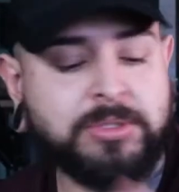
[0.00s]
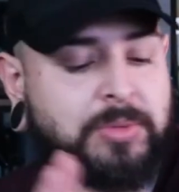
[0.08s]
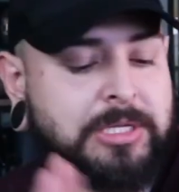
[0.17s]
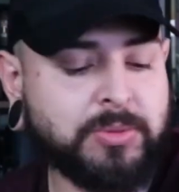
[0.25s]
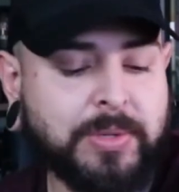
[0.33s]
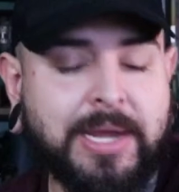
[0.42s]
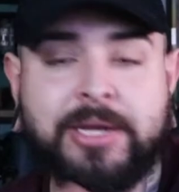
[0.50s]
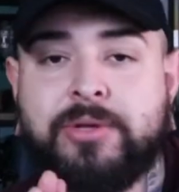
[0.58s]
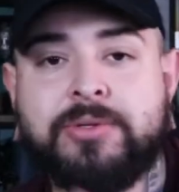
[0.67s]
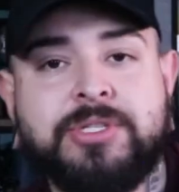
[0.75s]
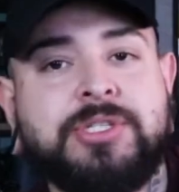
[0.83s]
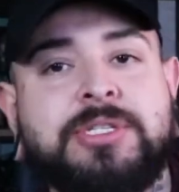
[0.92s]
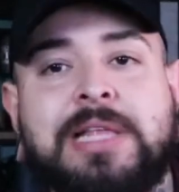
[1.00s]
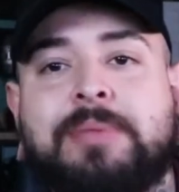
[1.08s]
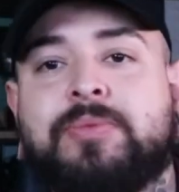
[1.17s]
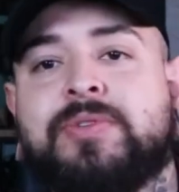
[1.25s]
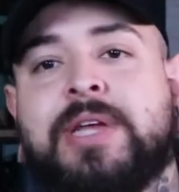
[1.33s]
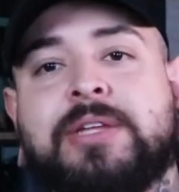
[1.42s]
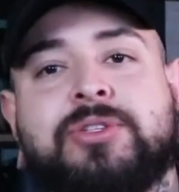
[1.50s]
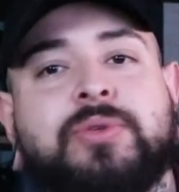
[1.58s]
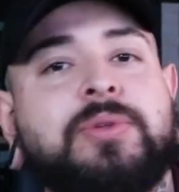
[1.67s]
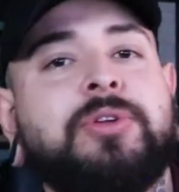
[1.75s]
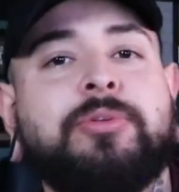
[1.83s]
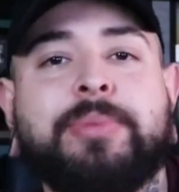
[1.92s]
That's what I do, is just slap the tattoo
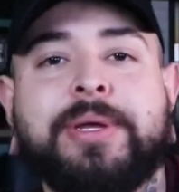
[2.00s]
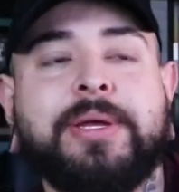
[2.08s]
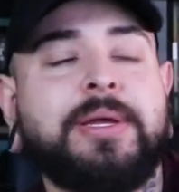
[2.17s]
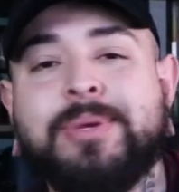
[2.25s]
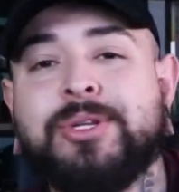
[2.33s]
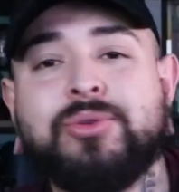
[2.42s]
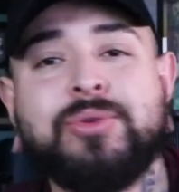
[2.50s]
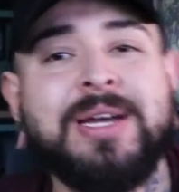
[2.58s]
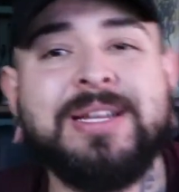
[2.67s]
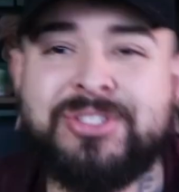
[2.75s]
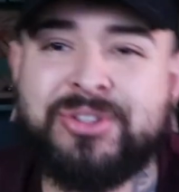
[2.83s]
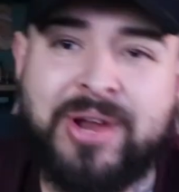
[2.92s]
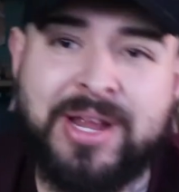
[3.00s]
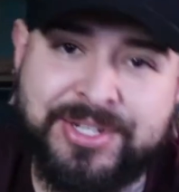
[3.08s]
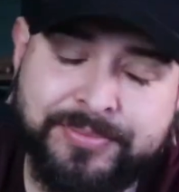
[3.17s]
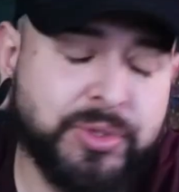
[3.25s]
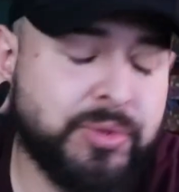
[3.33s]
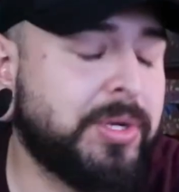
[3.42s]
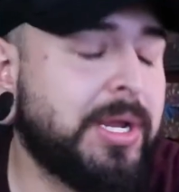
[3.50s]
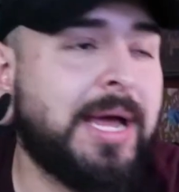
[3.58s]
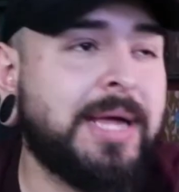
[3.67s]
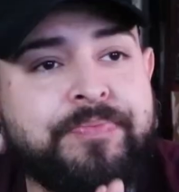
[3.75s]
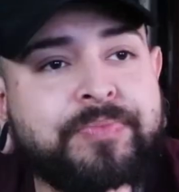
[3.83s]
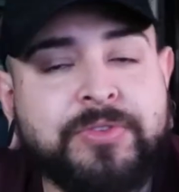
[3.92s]
a little bit, but do not scratch it, do not.